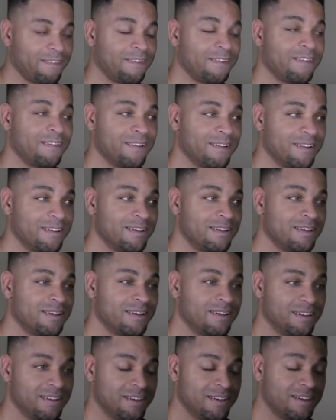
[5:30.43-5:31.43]

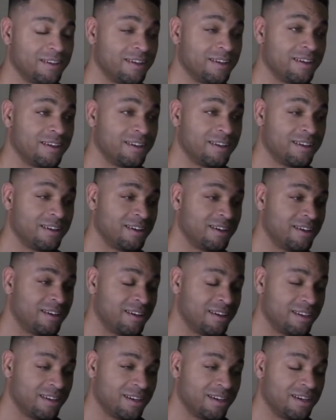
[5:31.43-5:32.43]

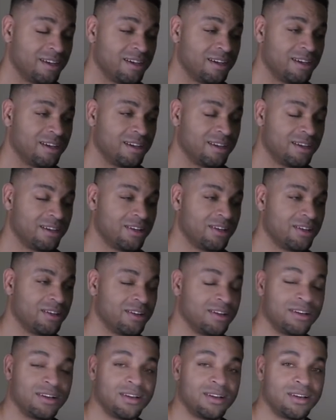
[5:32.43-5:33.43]

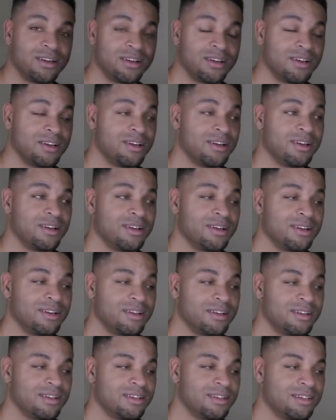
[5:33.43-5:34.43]
The person shown says nothing.